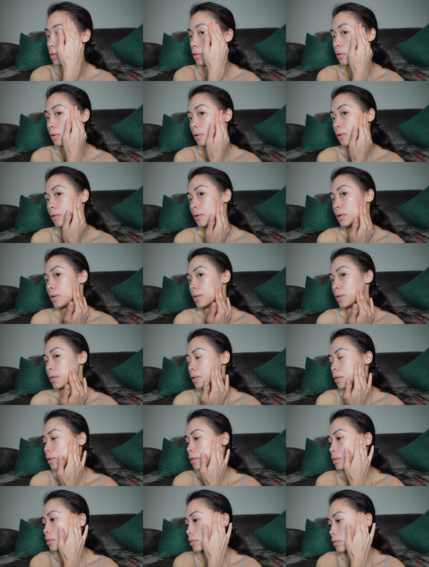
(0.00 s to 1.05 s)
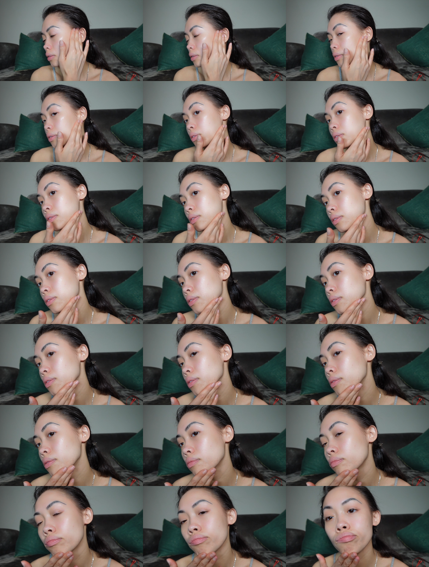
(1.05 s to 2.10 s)

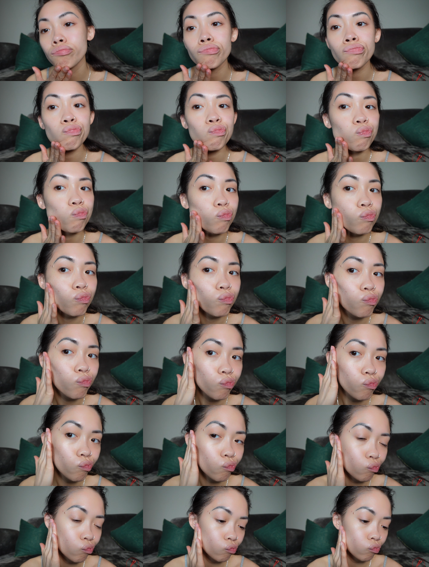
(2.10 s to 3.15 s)
No one is speaking in this clip.